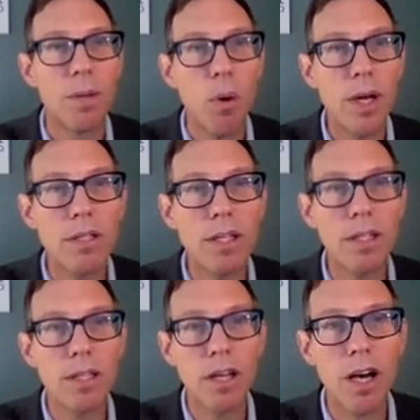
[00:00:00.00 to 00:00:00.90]
The
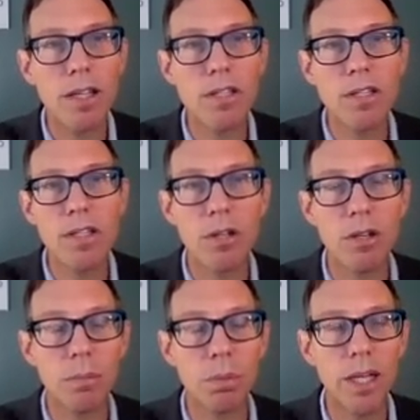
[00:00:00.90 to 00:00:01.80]
poison causes
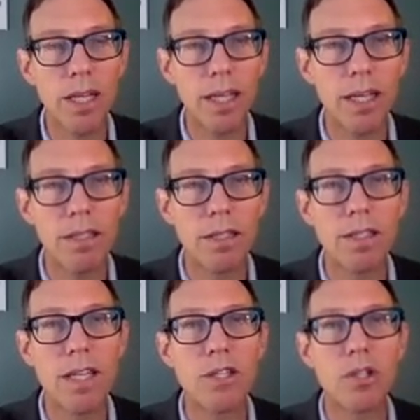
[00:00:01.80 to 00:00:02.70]
internal bleeding,
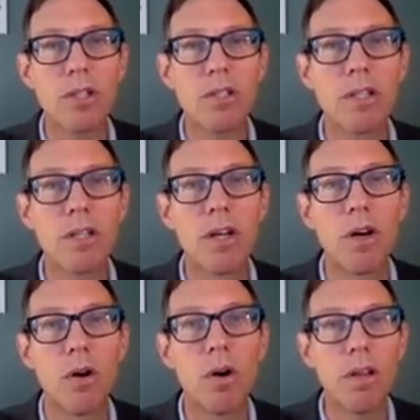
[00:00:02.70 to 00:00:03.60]
seizures,
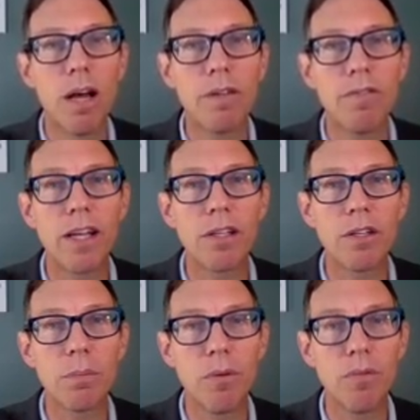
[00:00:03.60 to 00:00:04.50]
or lung
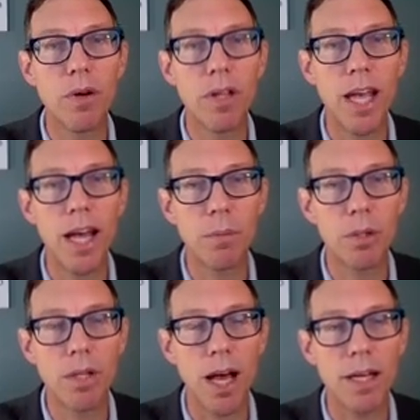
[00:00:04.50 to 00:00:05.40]
failure before the
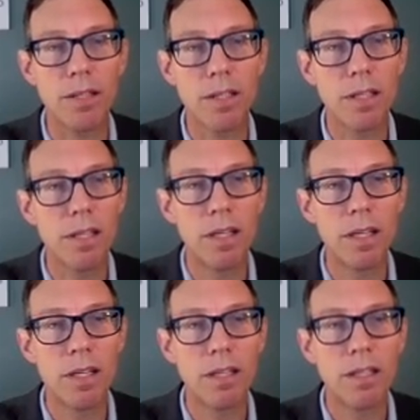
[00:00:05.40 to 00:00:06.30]
animal dies.
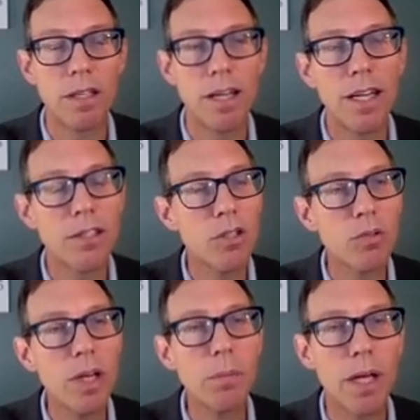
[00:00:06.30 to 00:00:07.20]
An
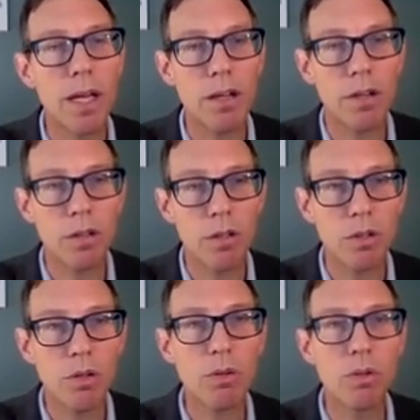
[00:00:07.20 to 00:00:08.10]
extremely
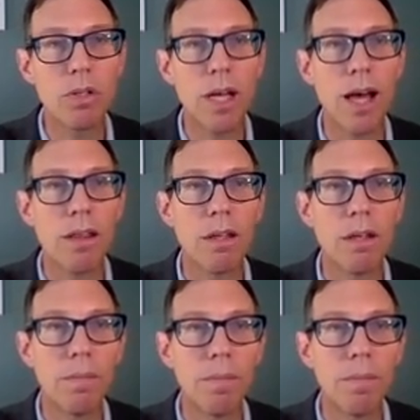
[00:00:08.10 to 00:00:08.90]
cruel death.